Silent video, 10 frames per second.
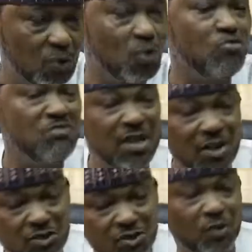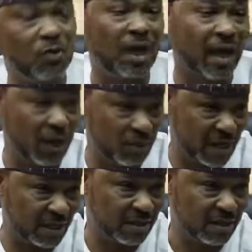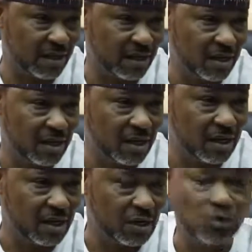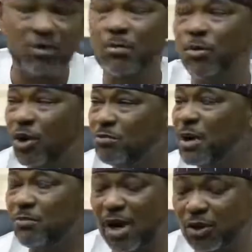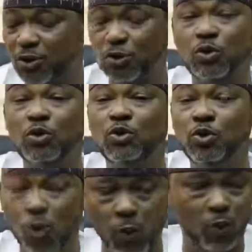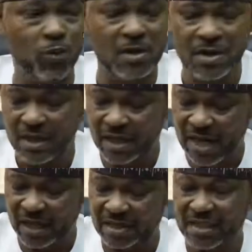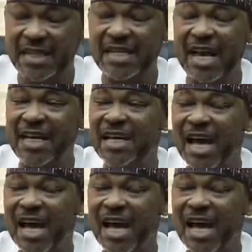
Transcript: No ministry will allow that. So the board members should know that in any